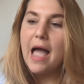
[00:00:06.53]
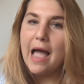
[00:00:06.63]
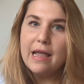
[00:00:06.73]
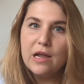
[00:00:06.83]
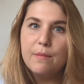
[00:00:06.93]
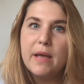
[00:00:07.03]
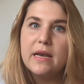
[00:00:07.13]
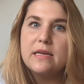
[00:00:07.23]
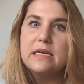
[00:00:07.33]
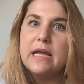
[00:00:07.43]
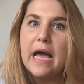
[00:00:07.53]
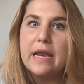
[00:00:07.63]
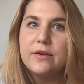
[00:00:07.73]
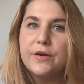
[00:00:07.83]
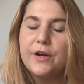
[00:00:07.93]
I commented
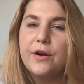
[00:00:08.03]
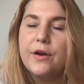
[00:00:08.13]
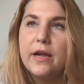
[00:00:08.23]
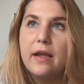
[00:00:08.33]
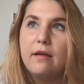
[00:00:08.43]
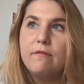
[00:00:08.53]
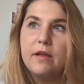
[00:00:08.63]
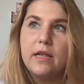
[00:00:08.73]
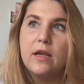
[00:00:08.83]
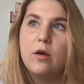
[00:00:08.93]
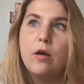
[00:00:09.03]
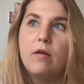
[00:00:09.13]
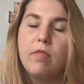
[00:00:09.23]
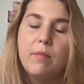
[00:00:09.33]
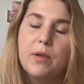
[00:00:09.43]
under a video
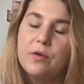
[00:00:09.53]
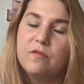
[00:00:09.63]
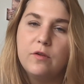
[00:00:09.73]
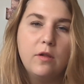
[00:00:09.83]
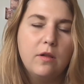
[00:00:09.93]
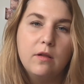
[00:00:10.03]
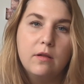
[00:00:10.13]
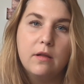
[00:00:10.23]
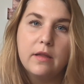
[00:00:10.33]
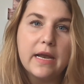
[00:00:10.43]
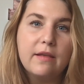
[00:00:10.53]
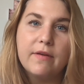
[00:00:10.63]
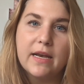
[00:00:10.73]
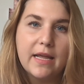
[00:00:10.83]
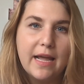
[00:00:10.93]
of the beautiful Danny
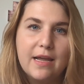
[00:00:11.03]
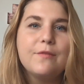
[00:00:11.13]
Van K.